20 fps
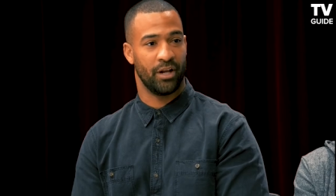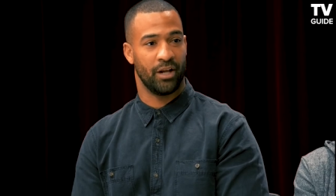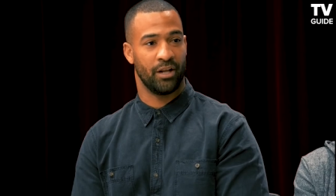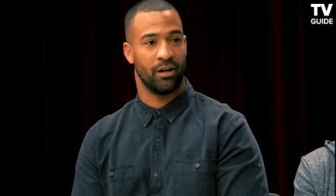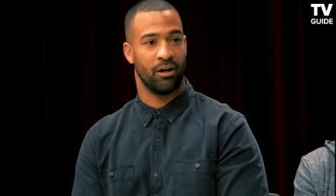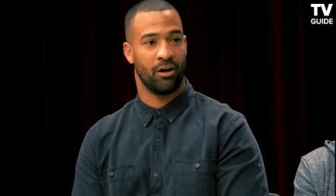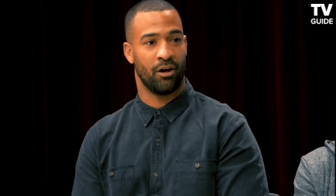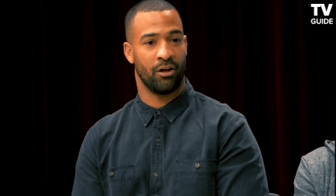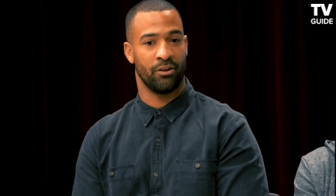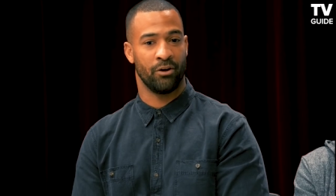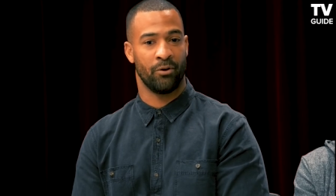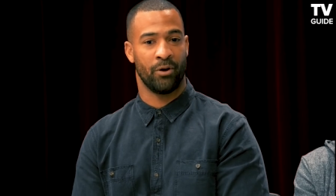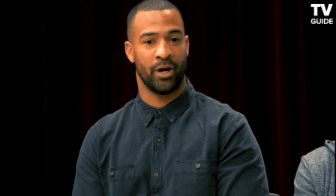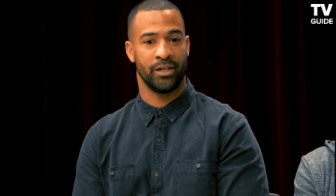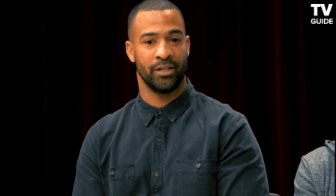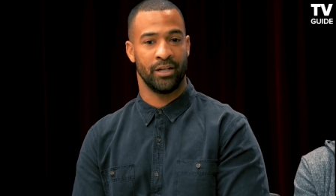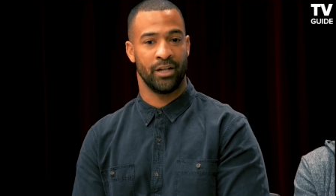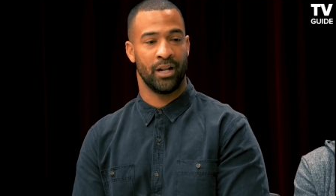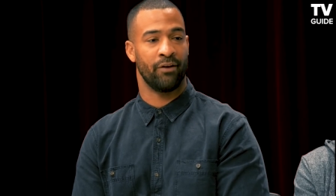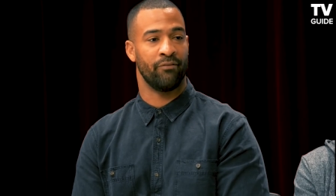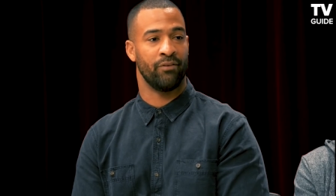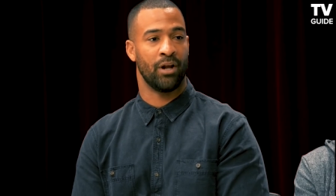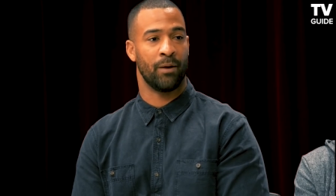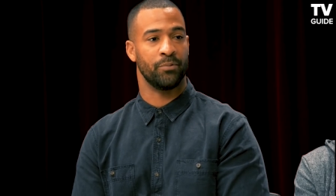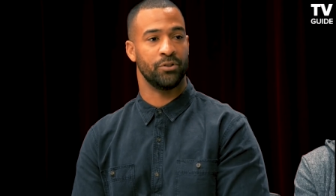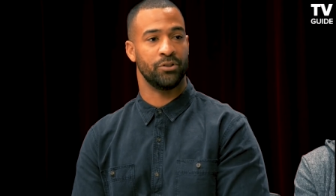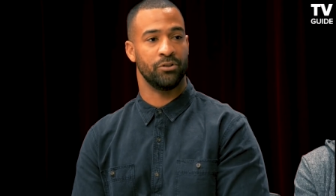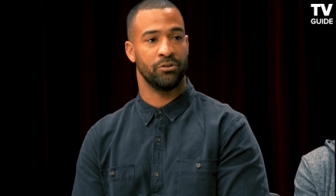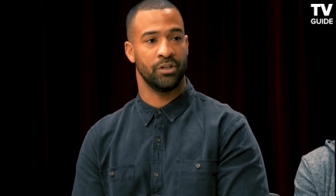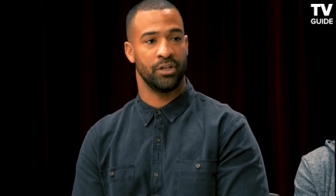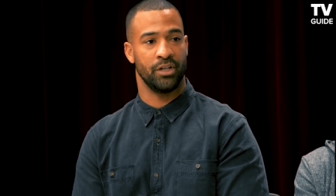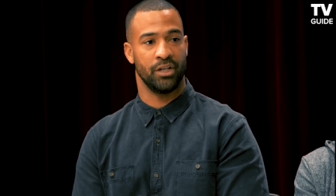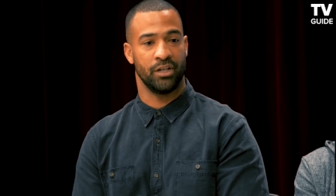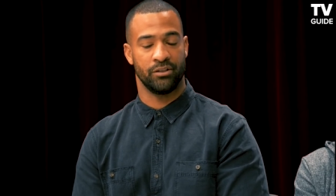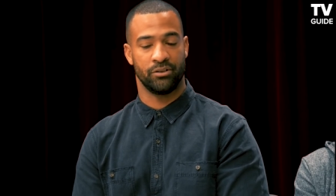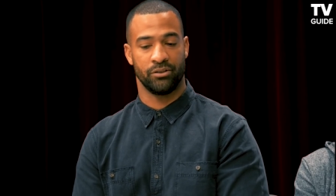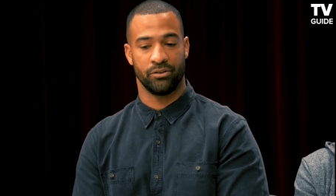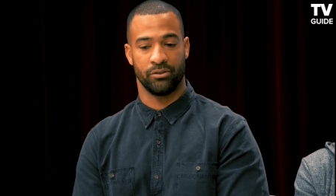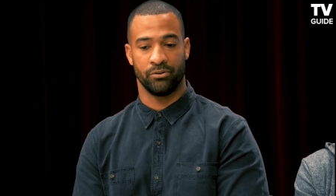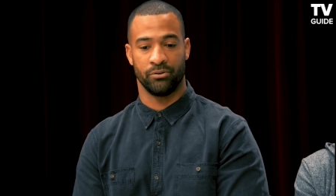And although I did have an opportunity
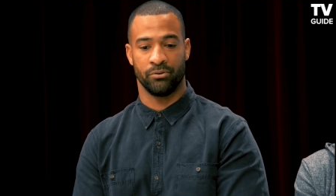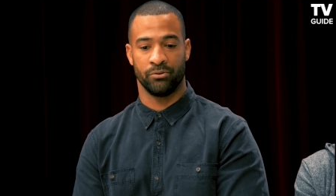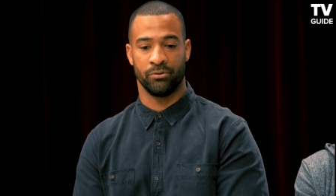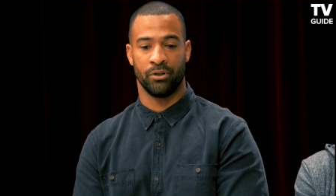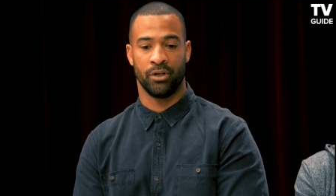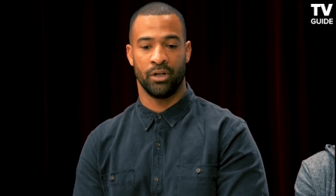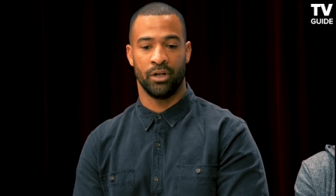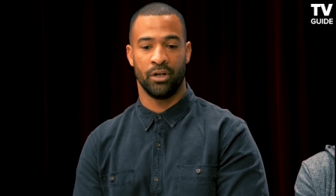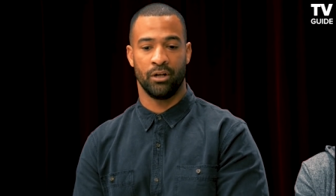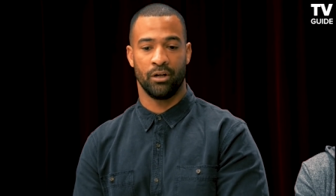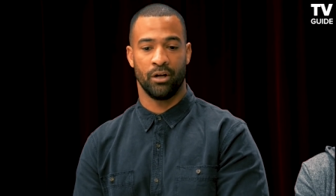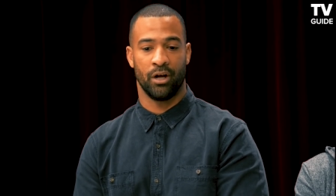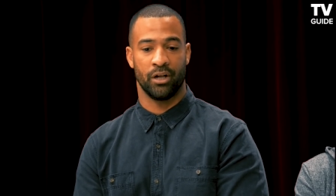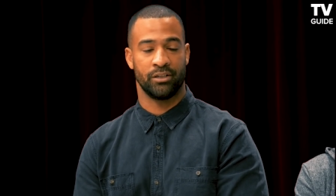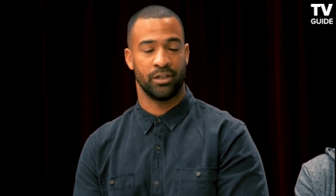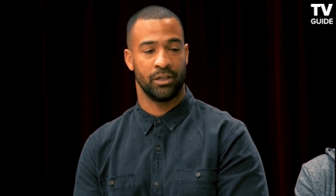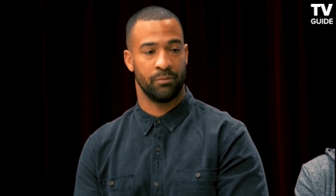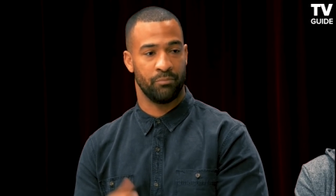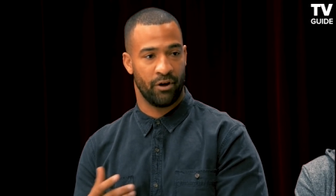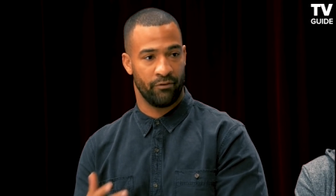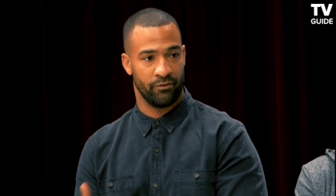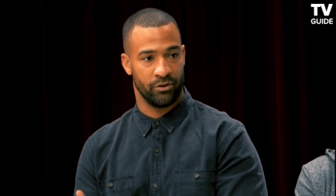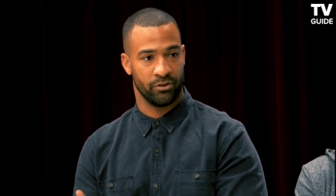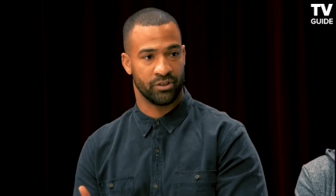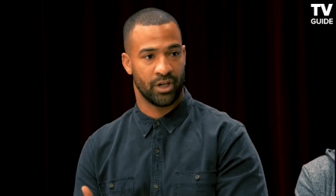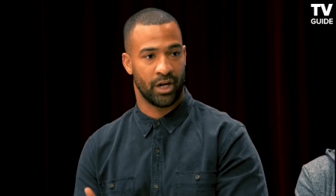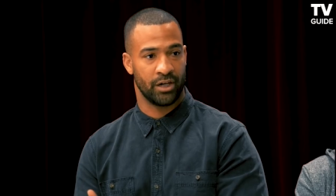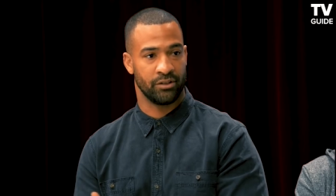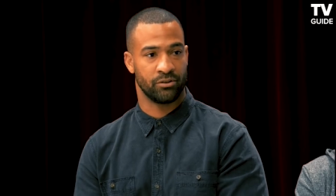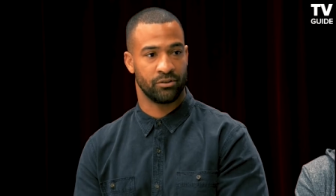to attend Beverly Hills High